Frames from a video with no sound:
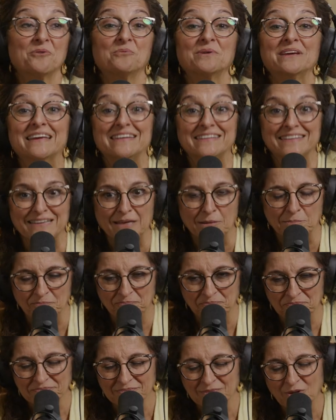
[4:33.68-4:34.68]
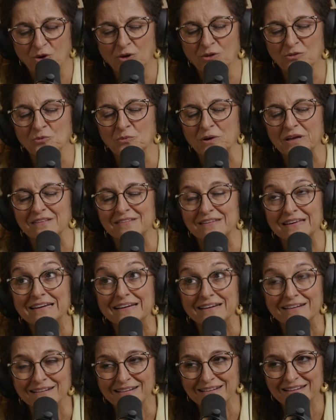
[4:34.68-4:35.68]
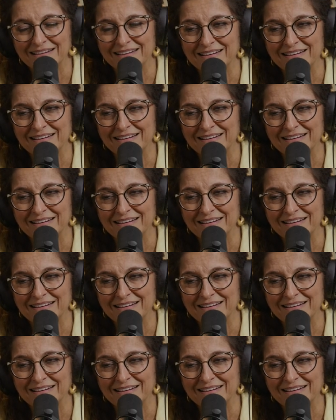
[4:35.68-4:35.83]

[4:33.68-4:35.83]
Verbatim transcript: mm -hmm. how mm-hmm. we ended up all the way there.